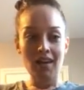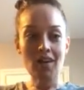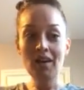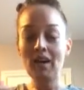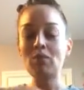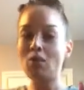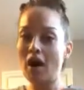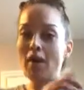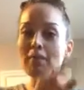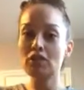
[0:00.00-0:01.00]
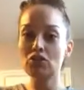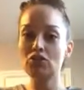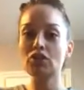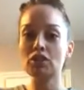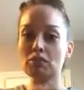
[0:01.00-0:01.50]
okay, well, I'm gonna do
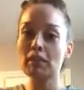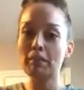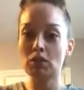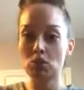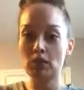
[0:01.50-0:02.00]
hers, but I'm gonna